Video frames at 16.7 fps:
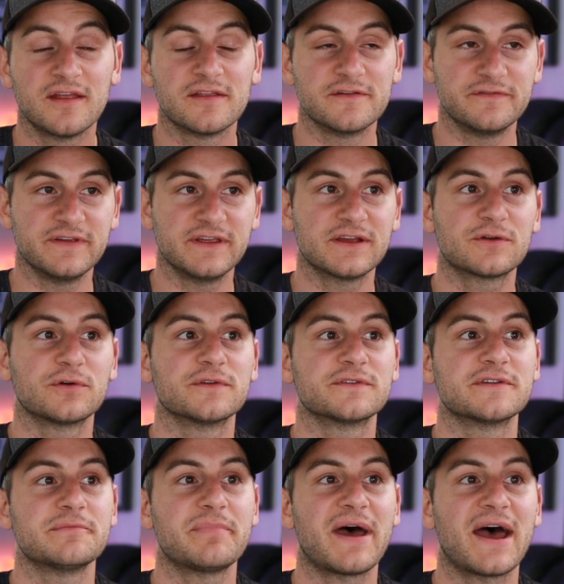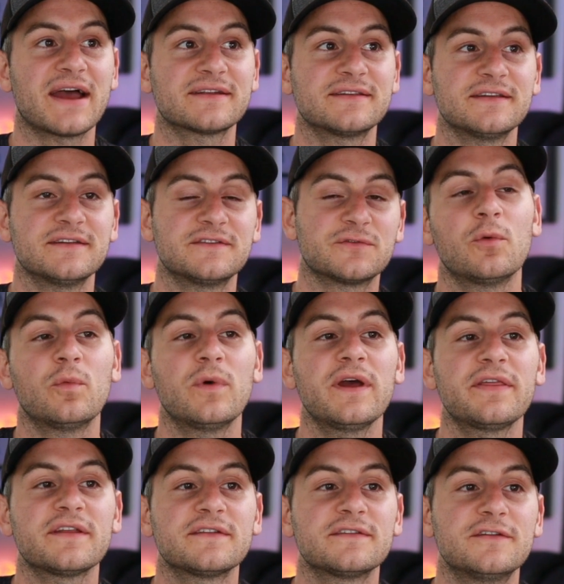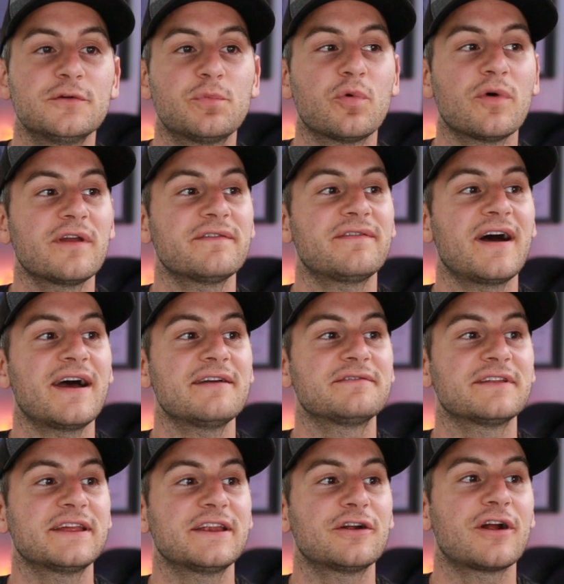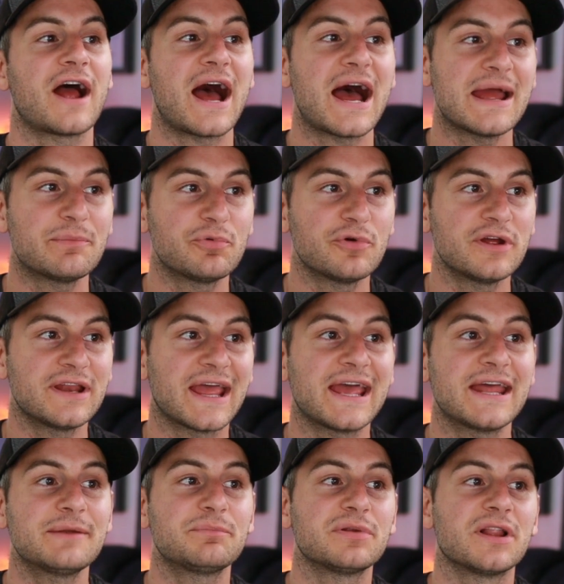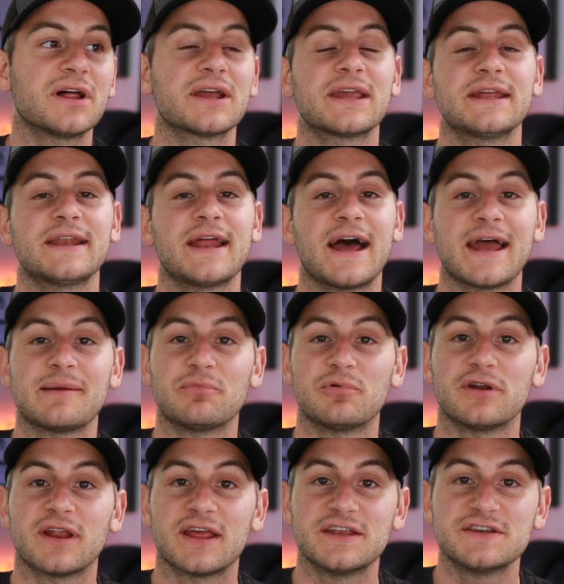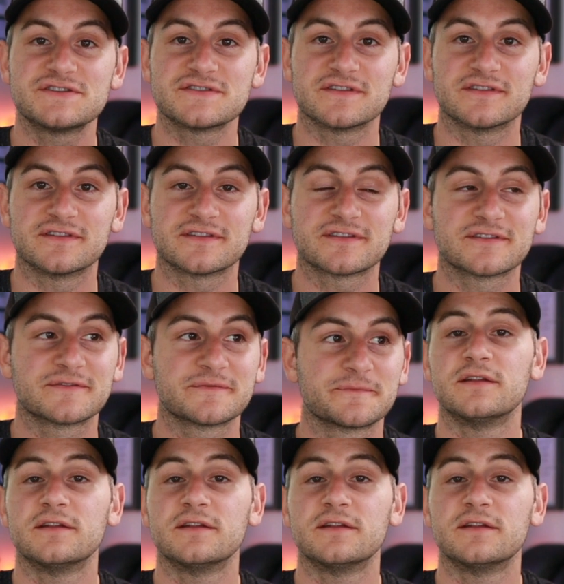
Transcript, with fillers: The vehicle is impacted with 2.5 liter hybrid and plug-in hybrid engines.